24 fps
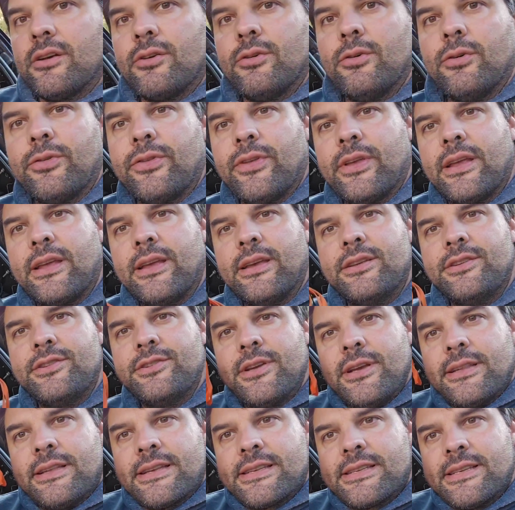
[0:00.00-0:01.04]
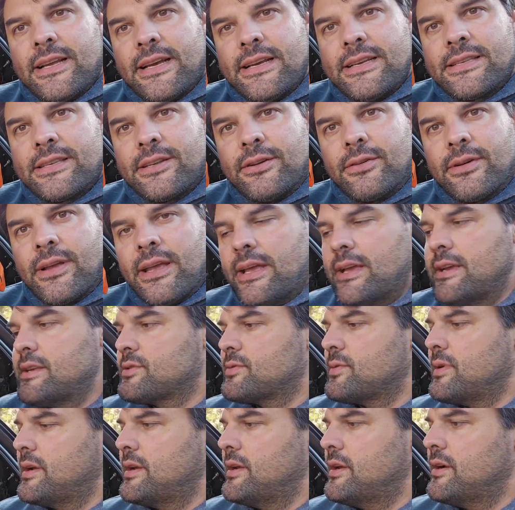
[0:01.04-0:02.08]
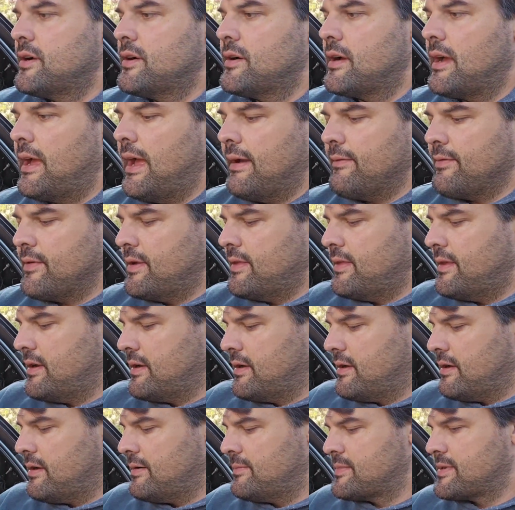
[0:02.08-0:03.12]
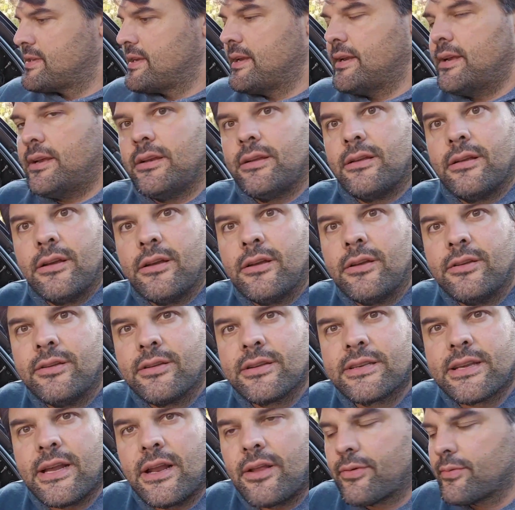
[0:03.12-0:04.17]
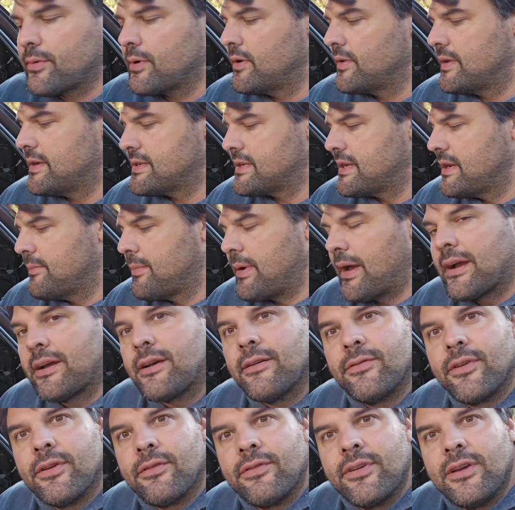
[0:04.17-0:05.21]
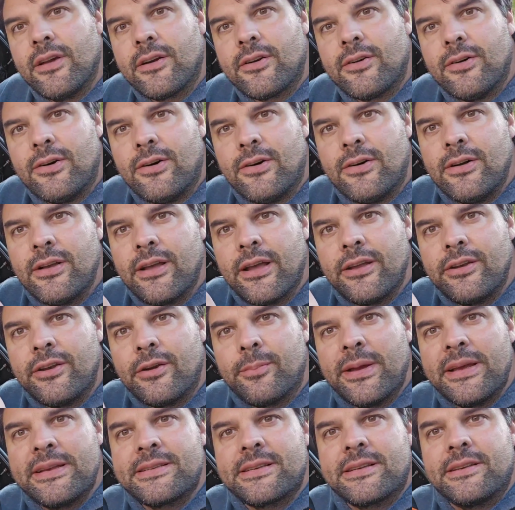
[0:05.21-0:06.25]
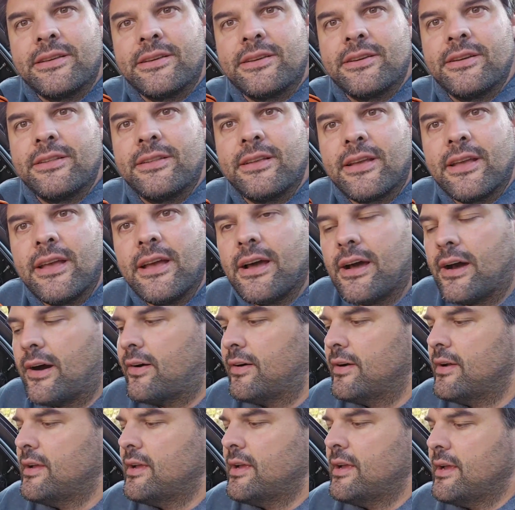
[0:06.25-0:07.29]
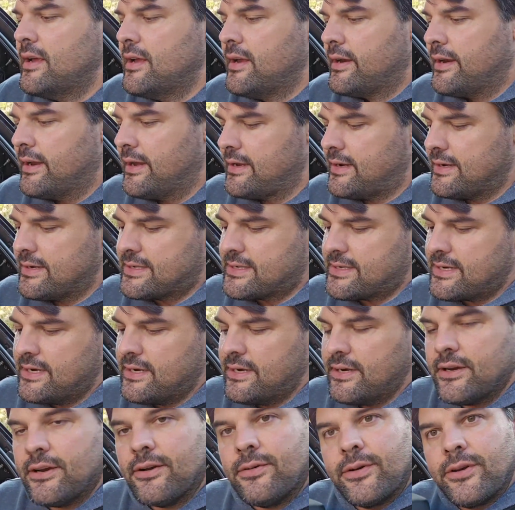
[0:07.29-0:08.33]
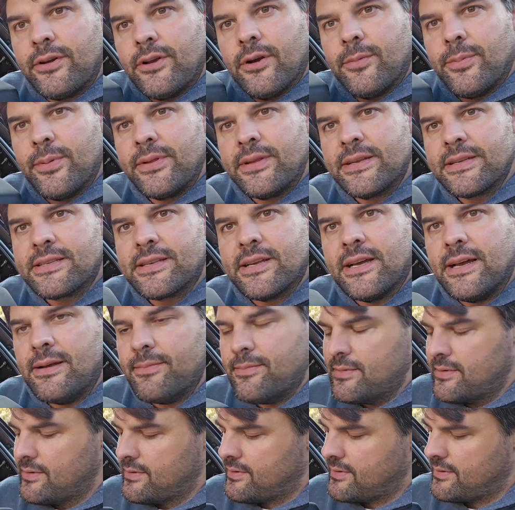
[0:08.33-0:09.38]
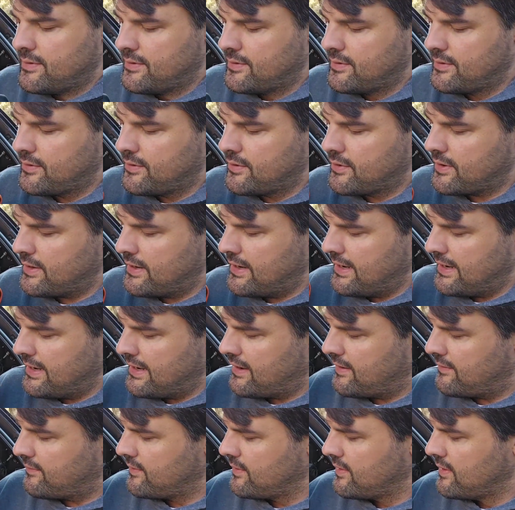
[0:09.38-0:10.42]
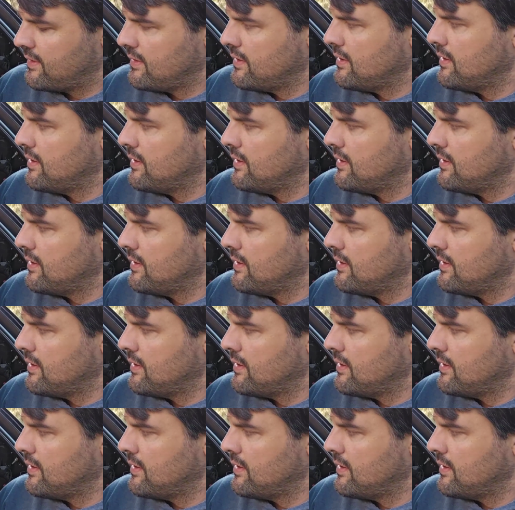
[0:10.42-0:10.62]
Cool thing is you get this nice little case right here. Everything comes in it. You just got through this in the back of your vehicle and you're basically good to go. Now you can see here when you open this up, you're going to have